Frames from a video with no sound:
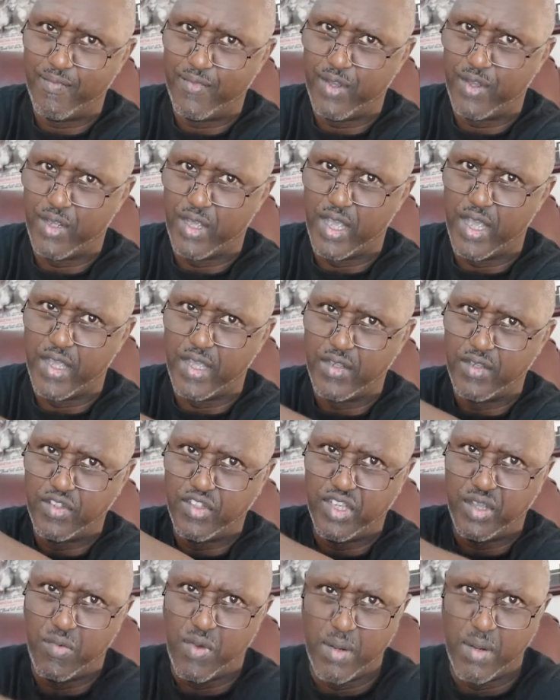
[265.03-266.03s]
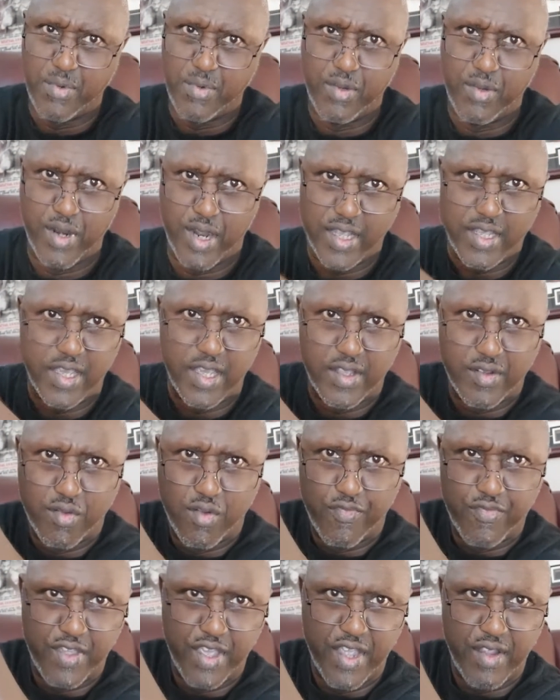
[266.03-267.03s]
Okay, see what I'm doing? I can't
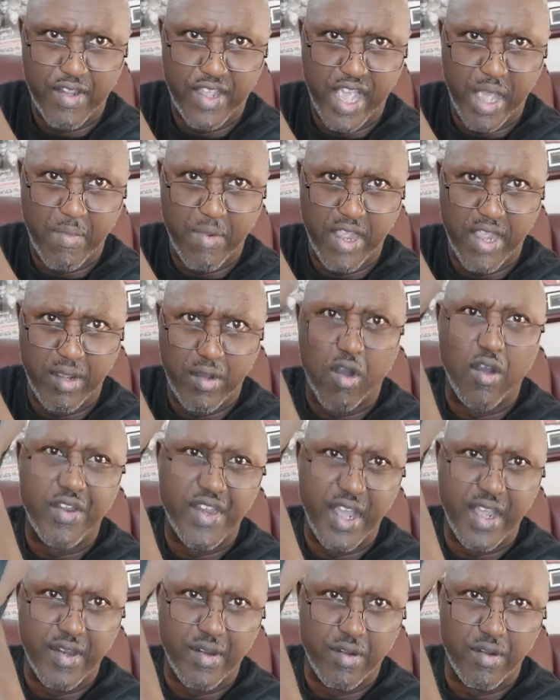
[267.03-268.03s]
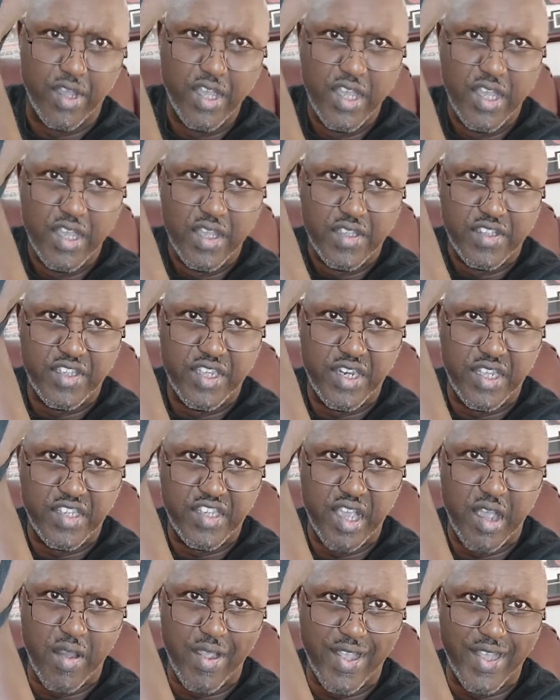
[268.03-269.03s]
know if the camera. Oh, there you go. See
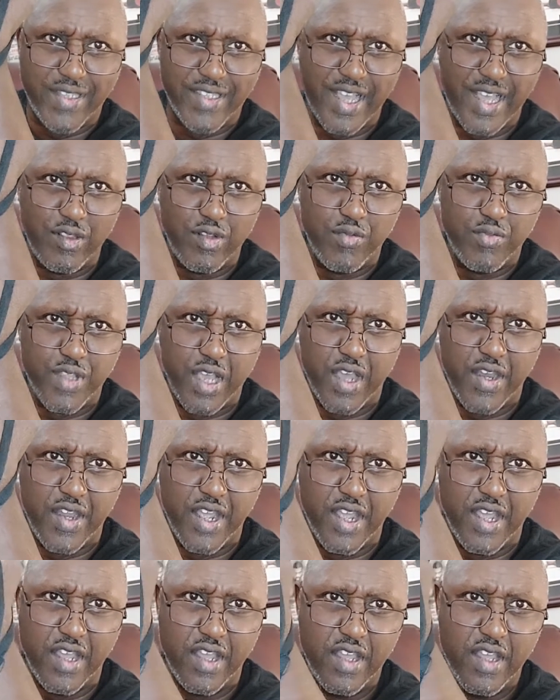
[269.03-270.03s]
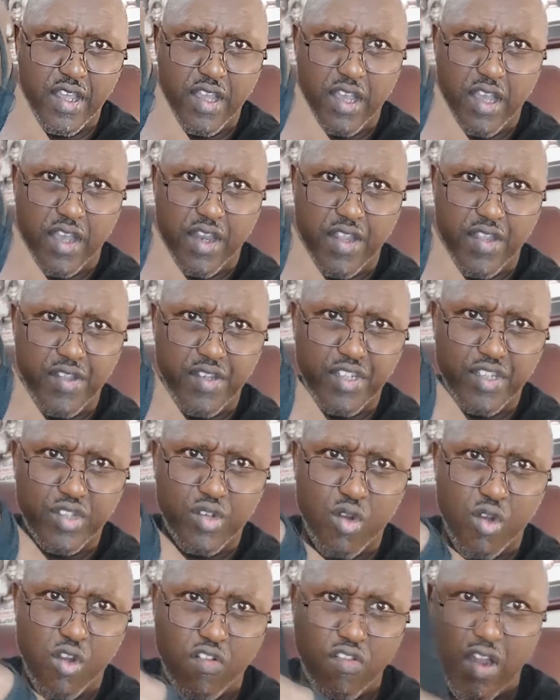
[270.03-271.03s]
how I got that looped on there? And then you just
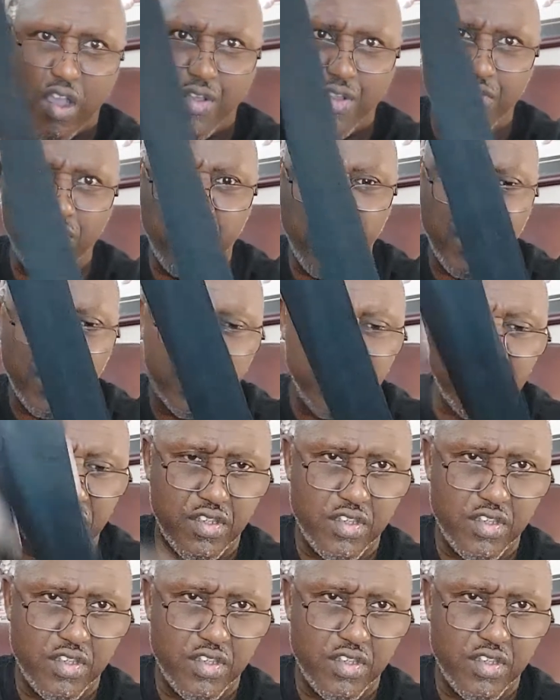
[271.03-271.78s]
go around the wrist.